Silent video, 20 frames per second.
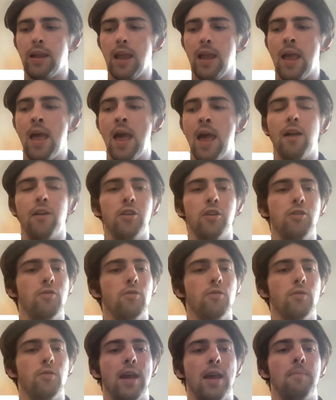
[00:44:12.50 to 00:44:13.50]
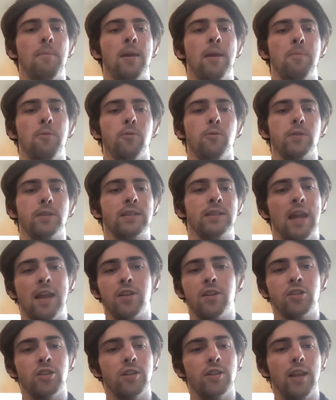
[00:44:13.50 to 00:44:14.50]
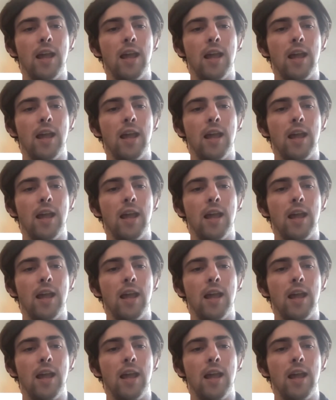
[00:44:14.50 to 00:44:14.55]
how do you get people's attention?